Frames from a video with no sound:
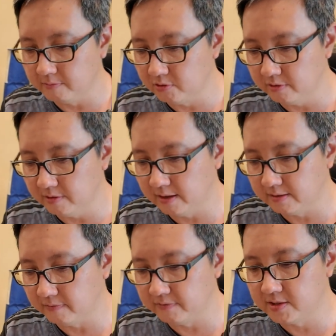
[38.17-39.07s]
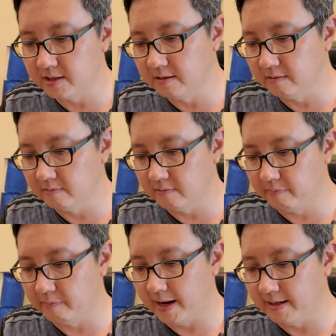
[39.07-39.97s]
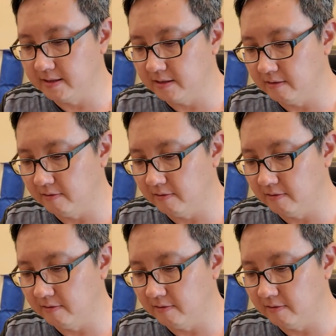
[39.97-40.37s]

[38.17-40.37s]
I'm sure you guys have seen plenty